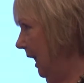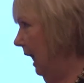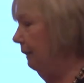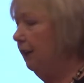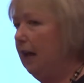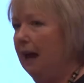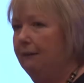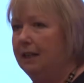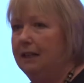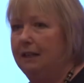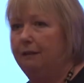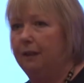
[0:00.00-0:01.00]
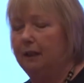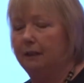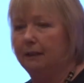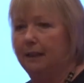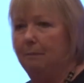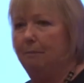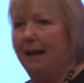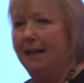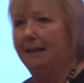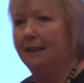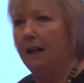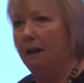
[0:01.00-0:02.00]
if you're having difficulty
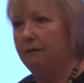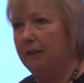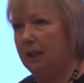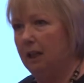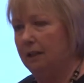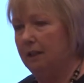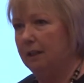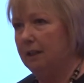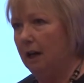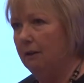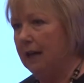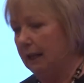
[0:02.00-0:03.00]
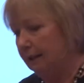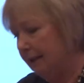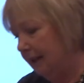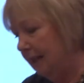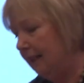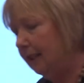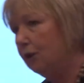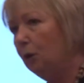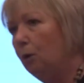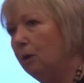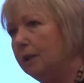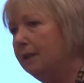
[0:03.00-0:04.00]
bending over to cut your toenails, this is
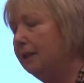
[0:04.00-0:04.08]
all the